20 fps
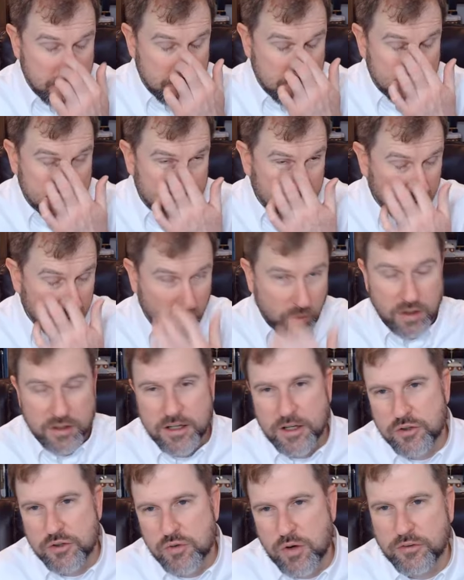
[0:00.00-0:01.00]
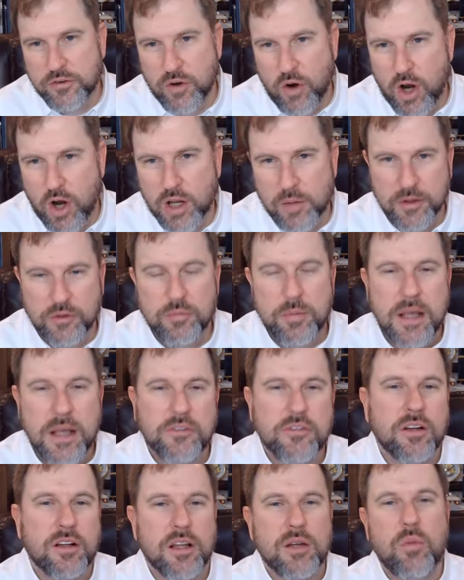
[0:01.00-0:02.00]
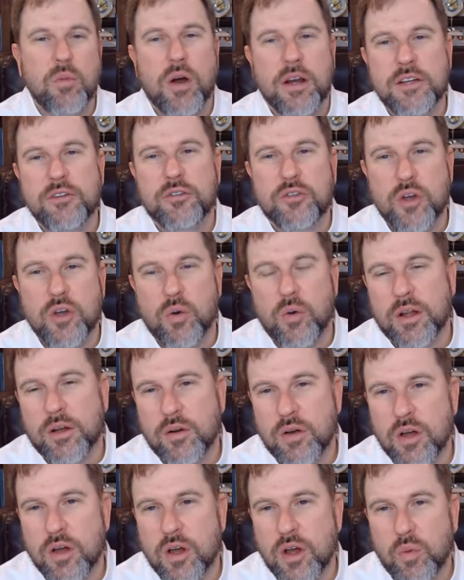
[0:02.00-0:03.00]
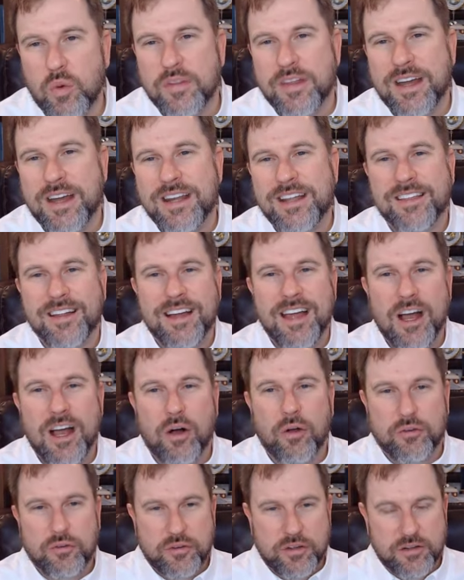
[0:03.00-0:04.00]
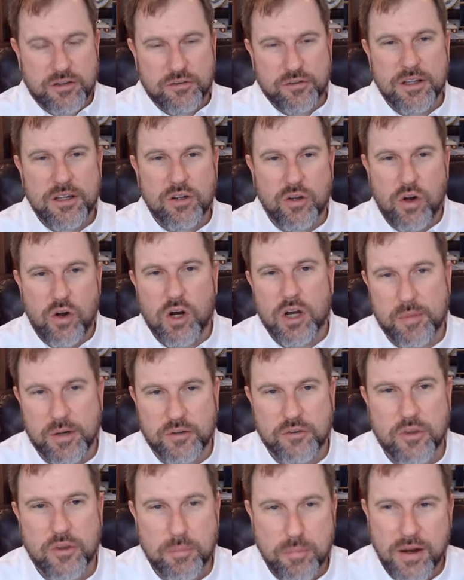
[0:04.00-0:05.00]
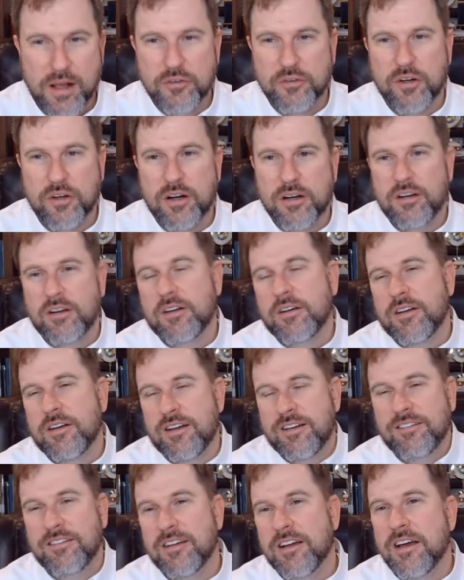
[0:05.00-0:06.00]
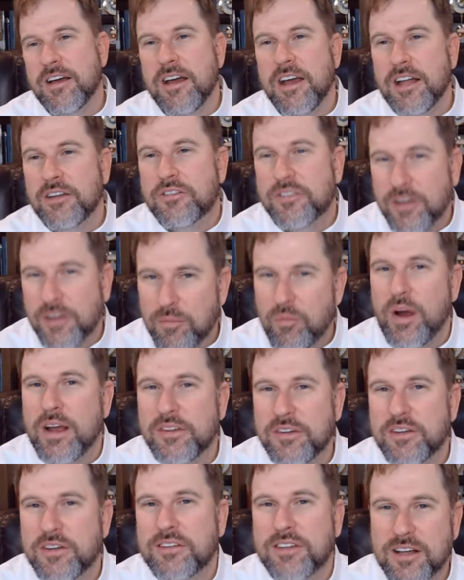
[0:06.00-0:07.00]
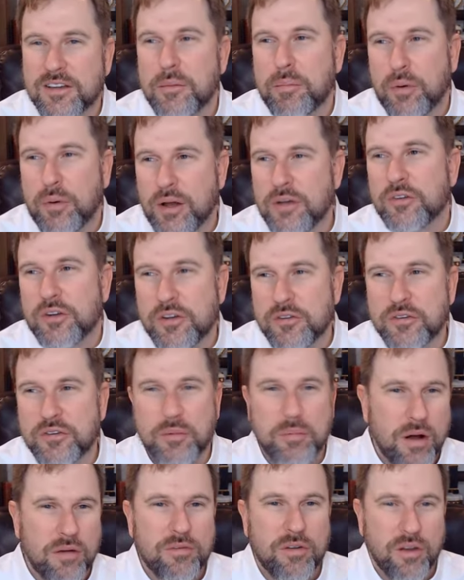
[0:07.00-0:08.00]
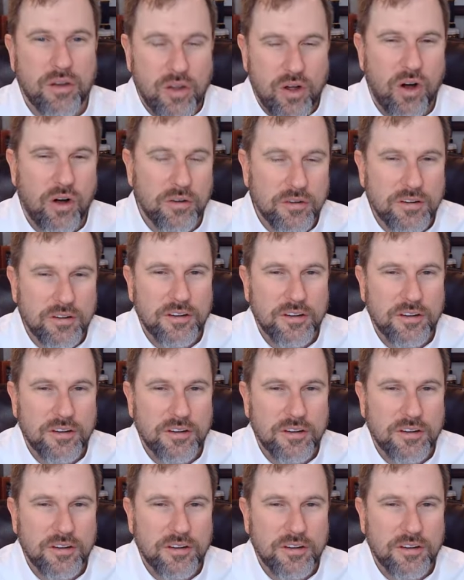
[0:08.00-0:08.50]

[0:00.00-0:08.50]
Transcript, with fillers: This is a really interesting argument. It's basically what he's doing with anything else. His legal argument is the president. In some ways, he's saying the president's above the law.